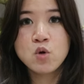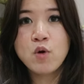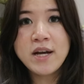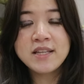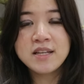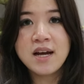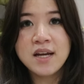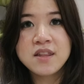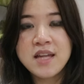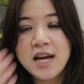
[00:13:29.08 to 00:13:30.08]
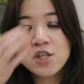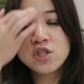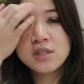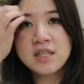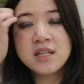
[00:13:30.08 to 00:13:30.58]
quite nice
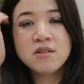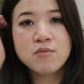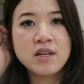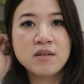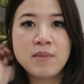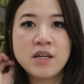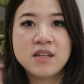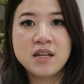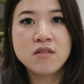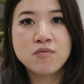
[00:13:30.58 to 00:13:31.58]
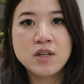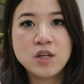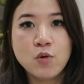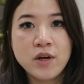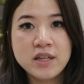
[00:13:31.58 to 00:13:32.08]
actually when my skin's
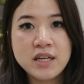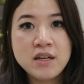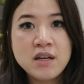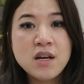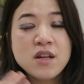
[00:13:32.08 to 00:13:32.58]
really oily.